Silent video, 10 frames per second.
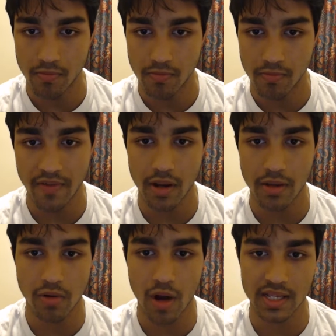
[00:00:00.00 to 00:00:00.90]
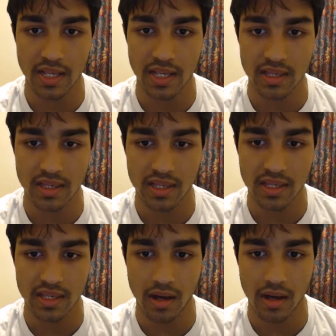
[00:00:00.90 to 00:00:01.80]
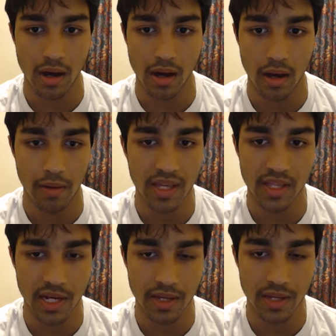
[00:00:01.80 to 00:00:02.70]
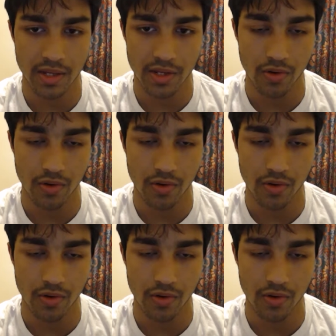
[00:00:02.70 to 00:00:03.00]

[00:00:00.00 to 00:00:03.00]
my very presence means anything